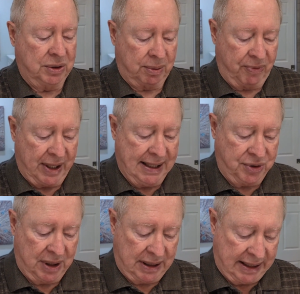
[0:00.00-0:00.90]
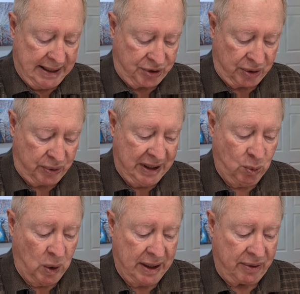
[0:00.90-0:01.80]
some things that I
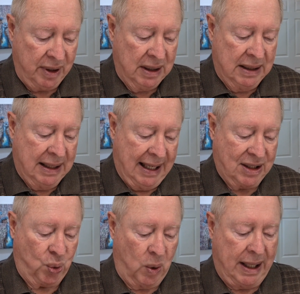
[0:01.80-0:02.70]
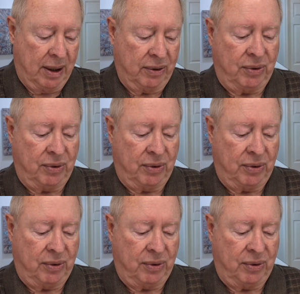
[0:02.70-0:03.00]
disagreed with as well.